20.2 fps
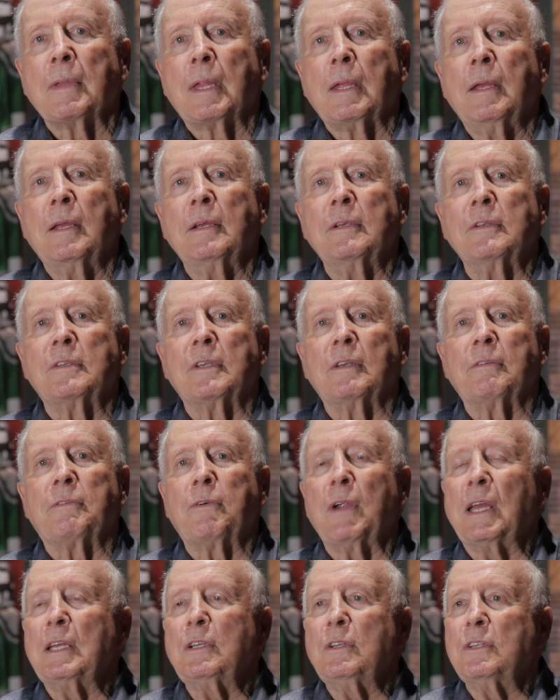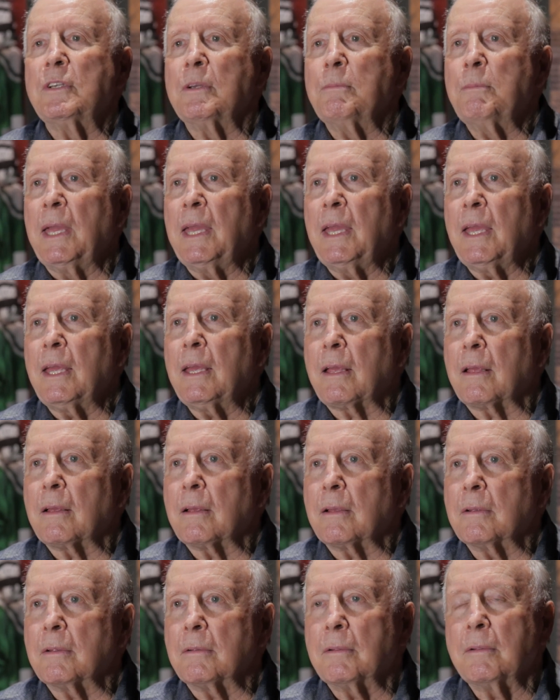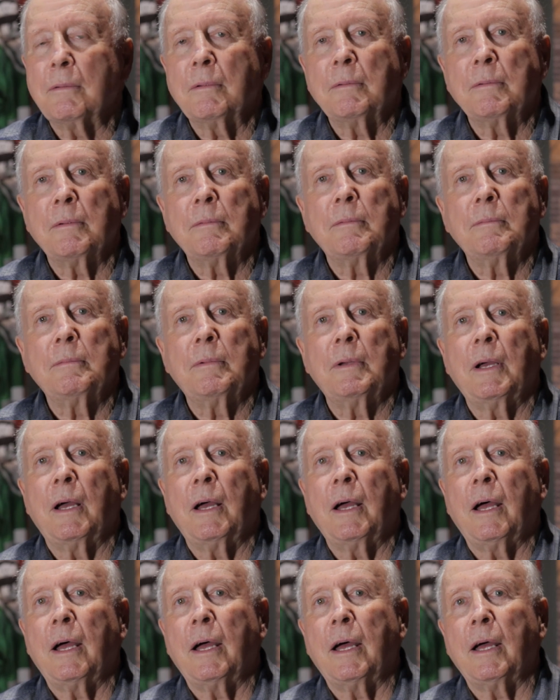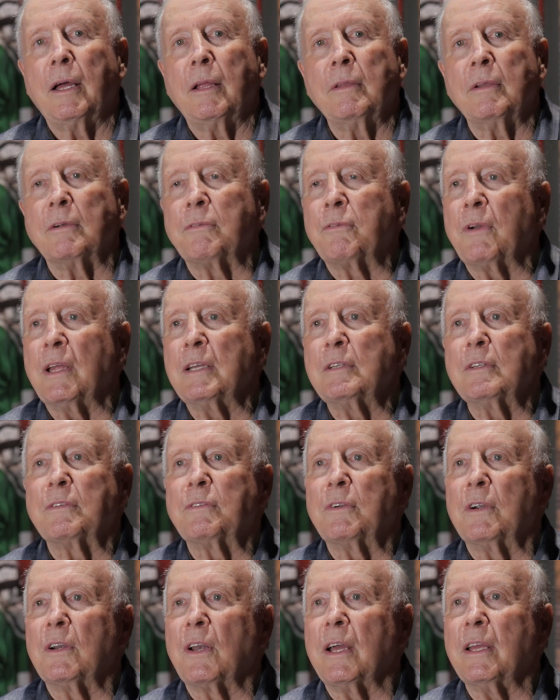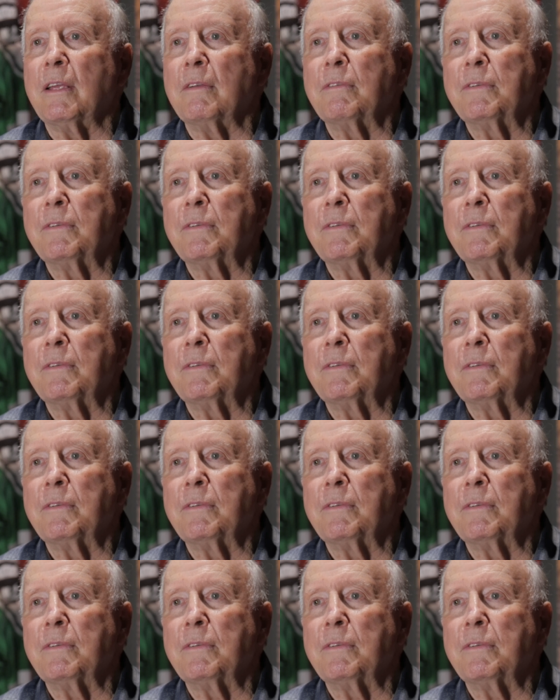is the friends you make, they're friends for life.